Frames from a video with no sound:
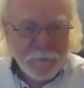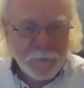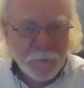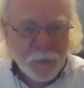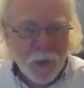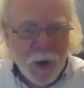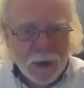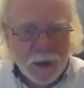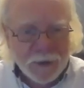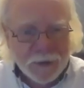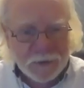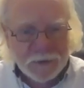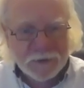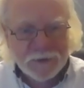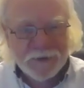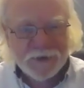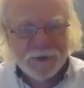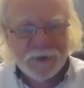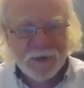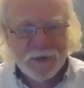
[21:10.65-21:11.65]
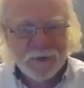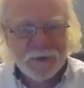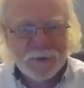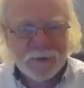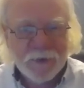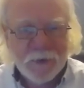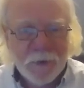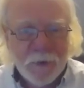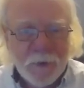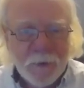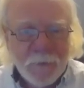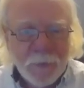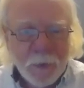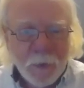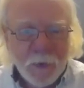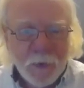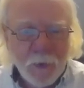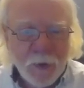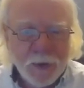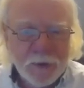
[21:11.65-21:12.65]
practical constraints
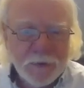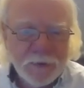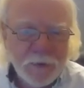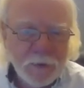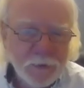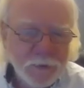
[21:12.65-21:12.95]
we want you